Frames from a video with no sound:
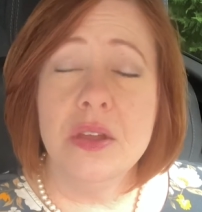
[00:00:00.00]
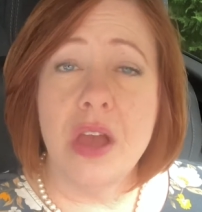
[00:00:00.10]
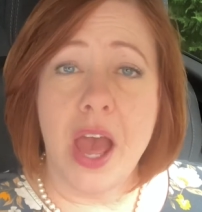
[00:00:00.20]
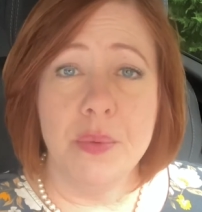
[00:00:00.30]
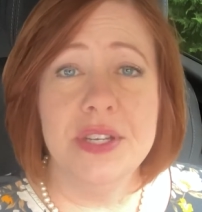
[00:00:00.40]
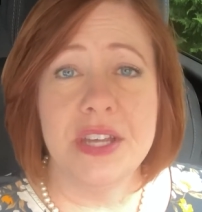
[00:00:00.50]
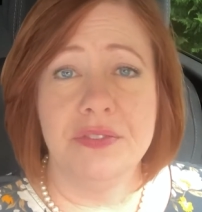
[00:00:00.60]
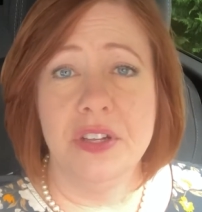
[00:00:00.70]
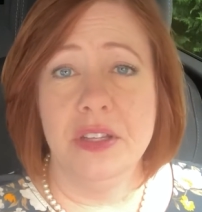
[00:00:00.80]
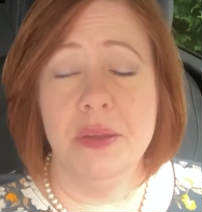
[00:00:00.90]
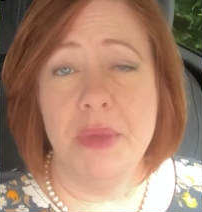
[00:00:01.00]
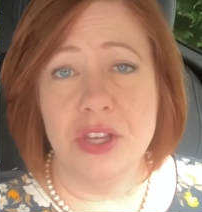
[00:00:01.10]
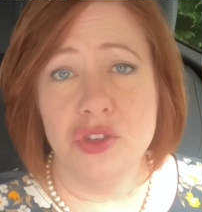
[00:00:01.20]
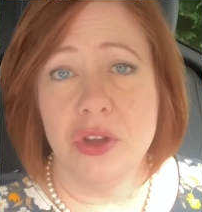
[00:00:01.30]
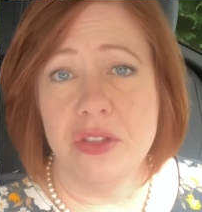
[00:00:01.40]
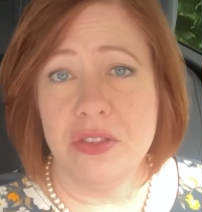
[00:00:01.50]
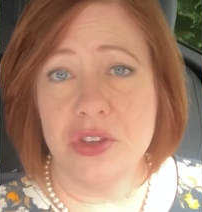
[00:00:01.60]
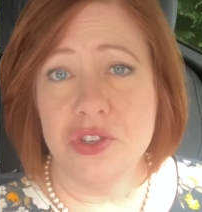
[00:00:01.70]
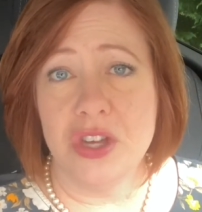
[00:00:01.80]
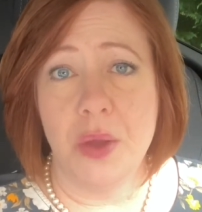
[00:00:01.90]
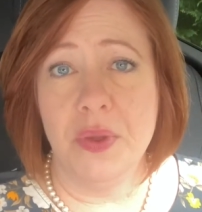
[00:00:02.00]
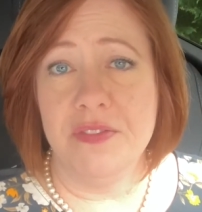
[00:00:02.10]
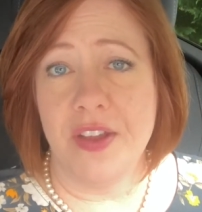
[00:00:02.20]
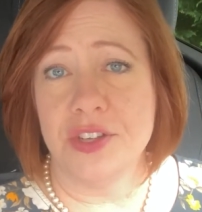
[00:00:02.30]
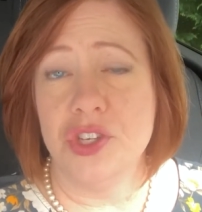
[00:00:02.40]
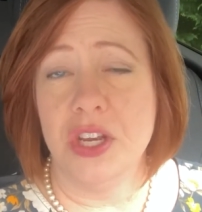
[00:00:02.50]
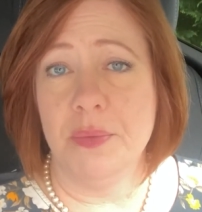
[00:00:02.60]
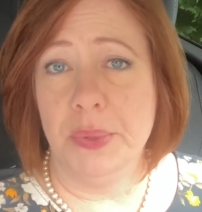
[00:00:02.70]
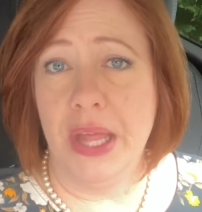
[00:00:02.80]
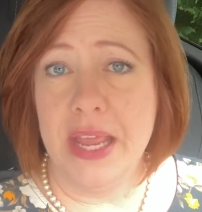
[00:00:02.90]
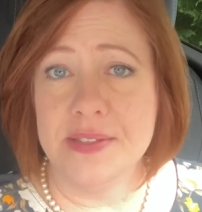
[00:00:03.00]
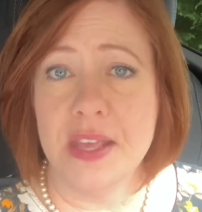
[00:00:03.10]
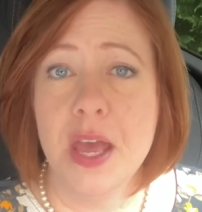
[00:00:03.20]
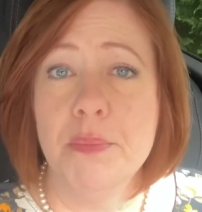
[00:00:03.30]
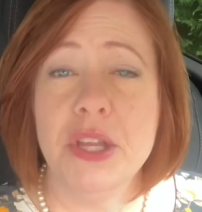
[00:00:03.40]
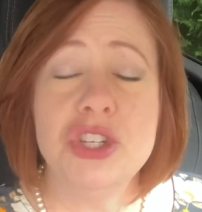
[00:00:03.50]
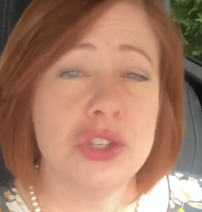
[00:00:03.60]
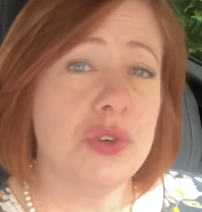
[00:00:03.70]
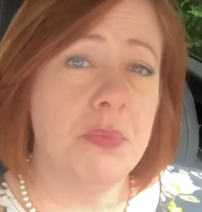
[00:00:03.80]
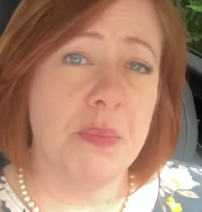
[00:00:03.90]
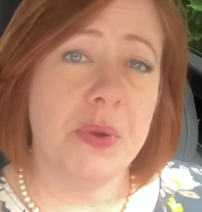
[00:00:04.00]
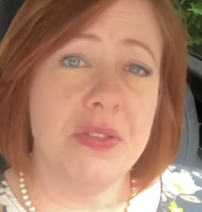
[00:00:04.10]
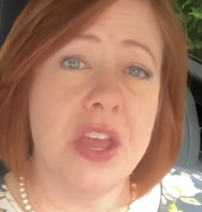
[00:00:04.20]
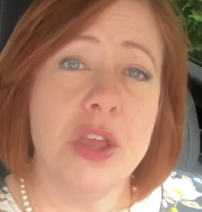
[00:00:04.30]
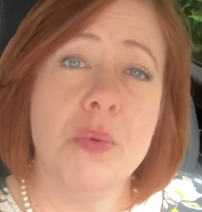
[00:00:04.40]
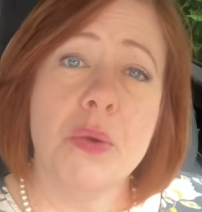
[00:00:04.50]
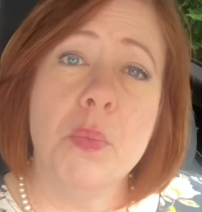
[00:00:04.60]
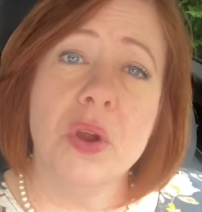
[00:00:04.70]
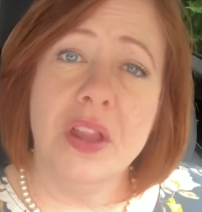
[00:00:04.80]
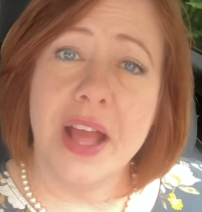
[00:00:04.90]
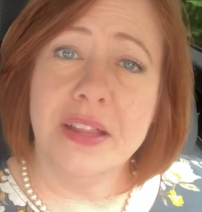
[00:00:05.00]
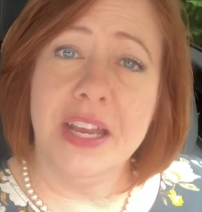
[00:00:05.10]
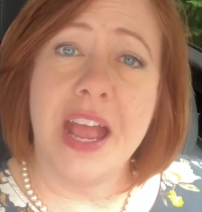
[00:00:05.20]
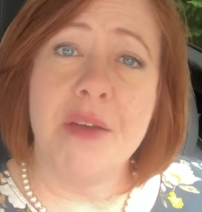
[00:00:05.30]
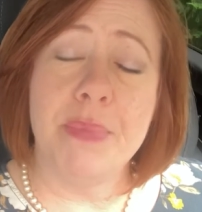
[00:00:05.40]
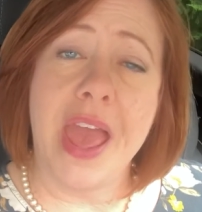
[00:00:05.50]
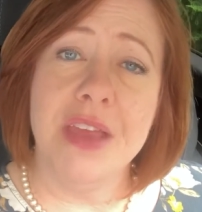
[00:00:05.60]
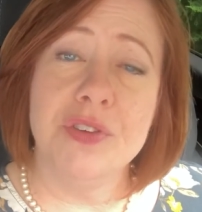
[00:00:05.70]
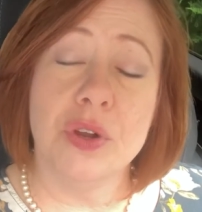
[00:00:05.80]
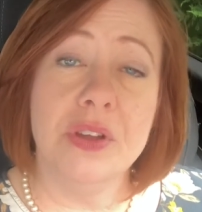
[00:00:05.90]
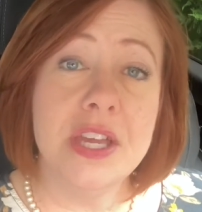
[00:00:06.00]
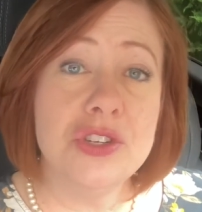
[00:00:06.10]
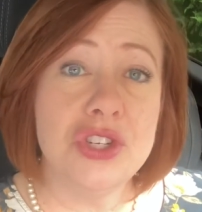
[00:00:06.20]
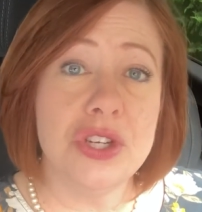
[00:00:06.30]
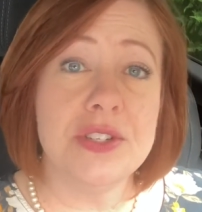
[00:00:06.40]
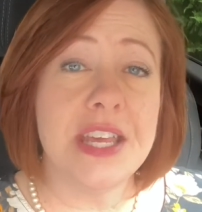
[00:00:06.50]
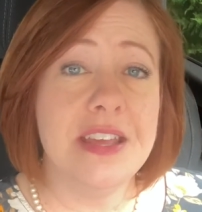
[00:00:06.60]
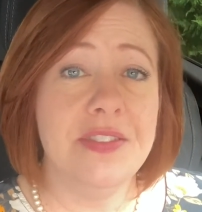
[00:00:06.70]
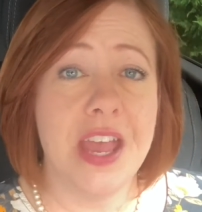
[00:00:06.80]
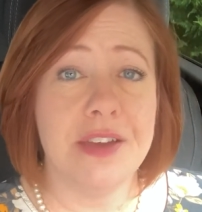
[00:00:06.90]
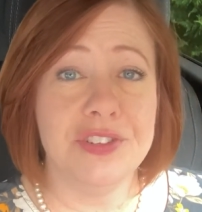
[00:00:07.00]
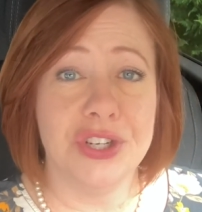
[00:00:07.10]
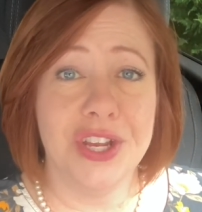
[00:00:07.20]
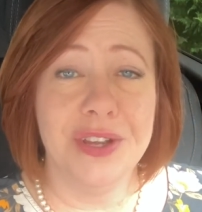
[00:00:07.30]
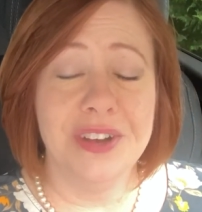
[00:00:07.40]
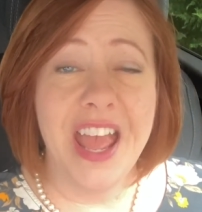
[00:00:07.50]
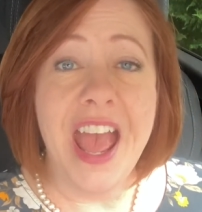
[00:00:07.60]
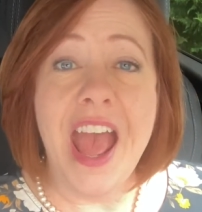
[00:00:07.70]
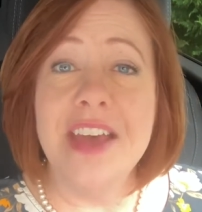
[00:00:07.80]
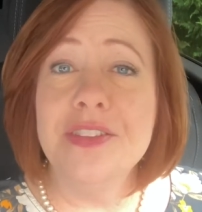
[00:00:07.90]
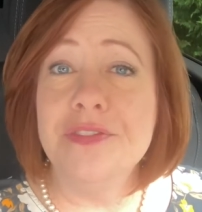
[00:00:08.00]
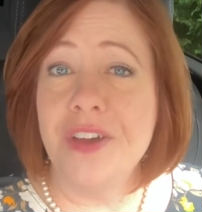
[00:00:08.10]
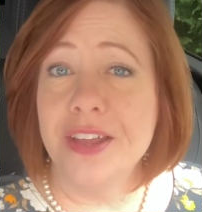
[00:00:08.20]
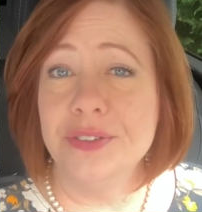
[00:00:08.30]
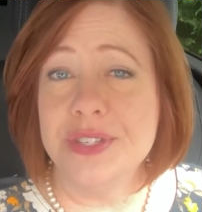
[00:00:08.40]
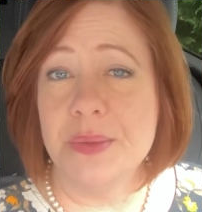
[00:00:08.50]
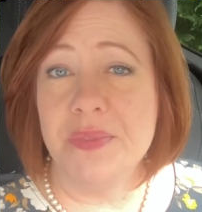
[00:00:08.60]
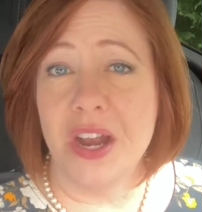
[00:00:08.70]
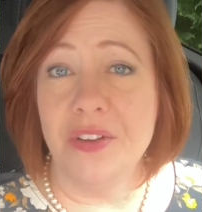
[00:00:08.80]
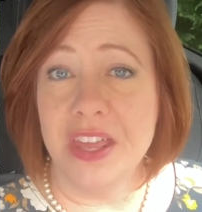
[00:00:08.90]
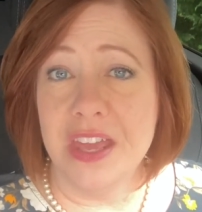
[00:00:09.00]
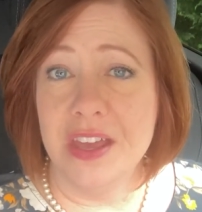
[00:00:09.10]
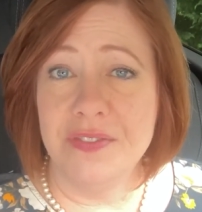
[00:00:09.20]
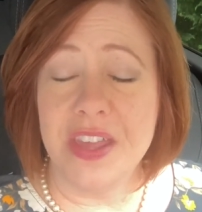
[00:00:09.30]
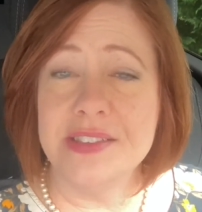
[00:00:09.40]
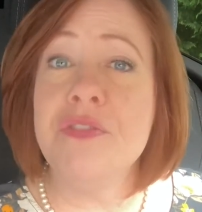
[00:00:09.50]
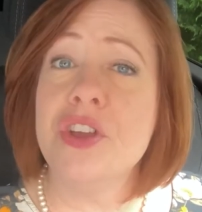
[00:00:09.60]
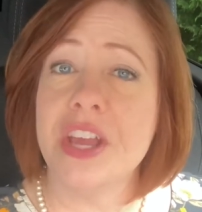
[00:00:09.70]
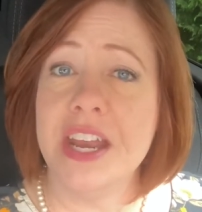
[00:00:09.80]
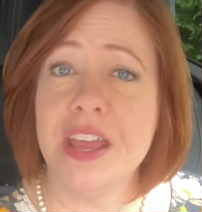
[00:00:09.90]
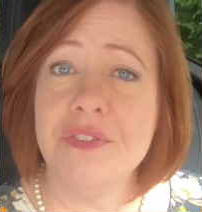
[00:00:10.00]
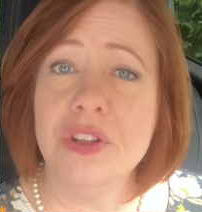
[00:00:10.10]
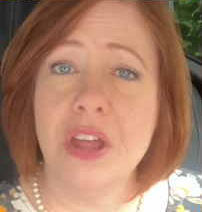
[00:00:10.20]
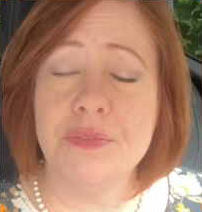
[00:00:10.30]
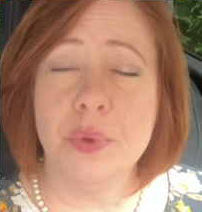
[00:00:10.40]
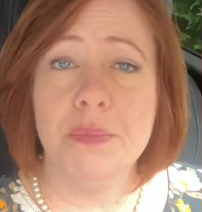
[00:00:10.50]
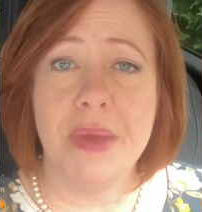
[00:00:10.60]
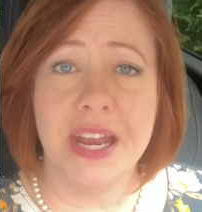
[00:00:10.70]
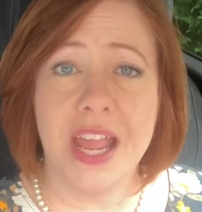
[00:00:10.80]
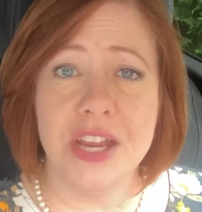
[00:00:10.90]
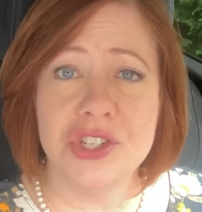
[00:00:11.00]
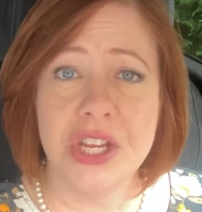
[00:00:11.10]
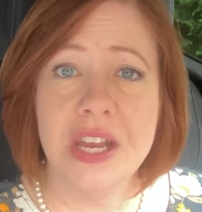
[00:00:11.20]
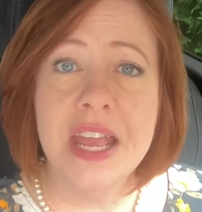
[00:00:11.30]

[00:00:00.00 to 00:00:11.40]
I would definitely make sure that there's no infection in place. But just remember that you are more likely to have behavioral issues in the afternoon. And the final tip that I'll give is if you're going to give your loved one medication